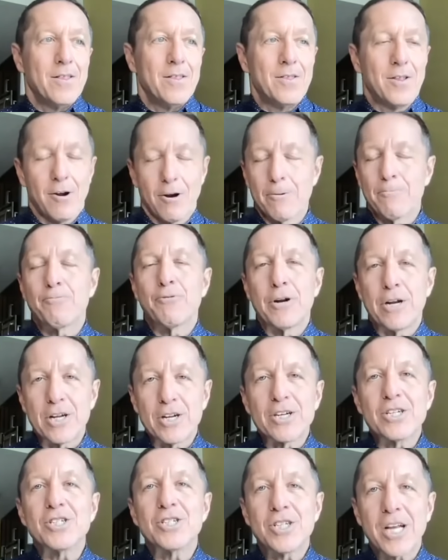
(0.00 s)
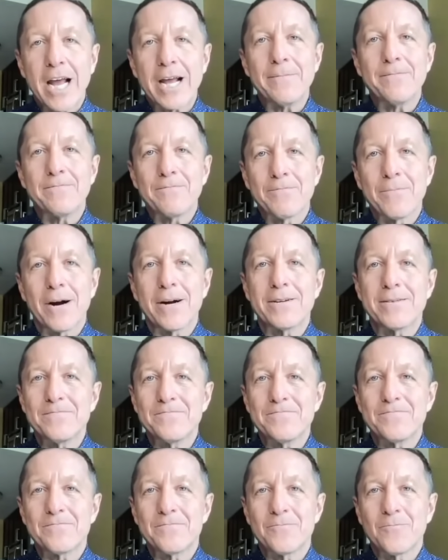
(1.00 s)
They're in pretty good shape, but
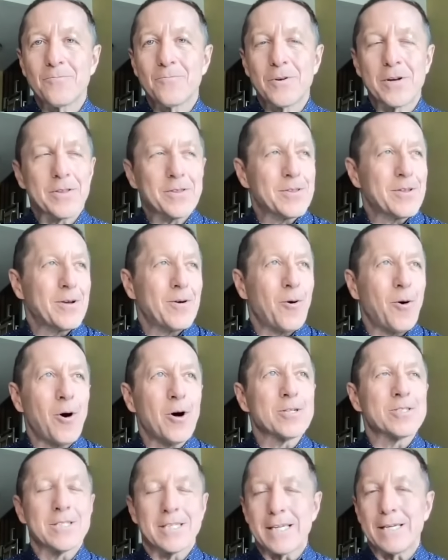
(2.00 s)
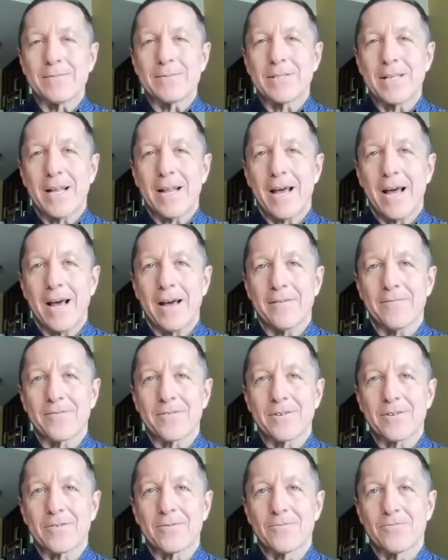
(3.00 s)
with all teams that have
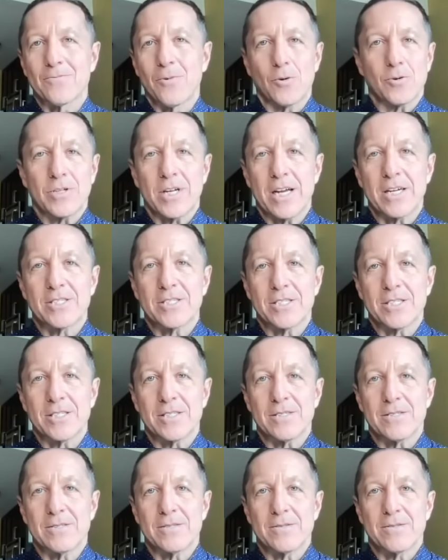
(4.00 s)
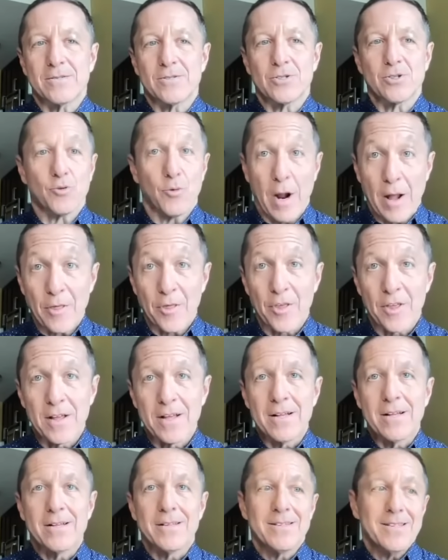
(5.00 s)
rotation strength,
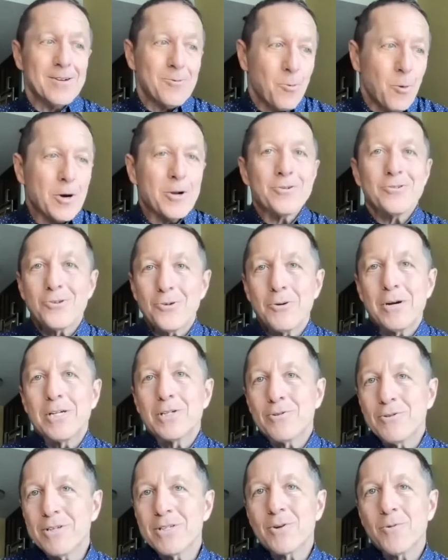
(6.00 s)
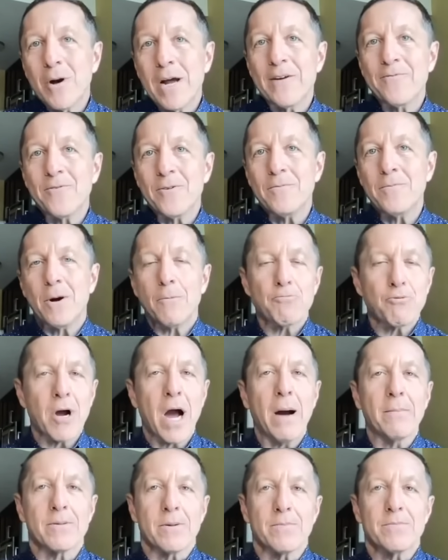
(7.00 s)
they're one or two injuries away from a
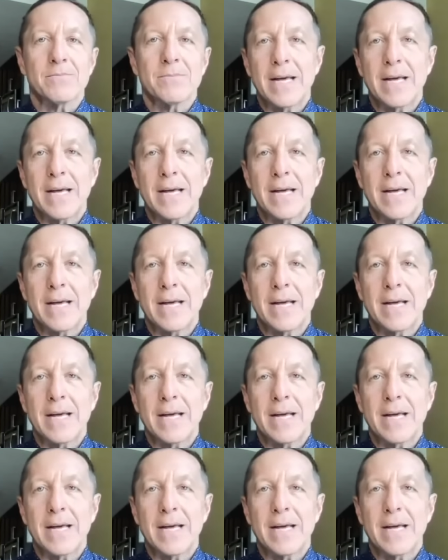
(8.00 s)
problem.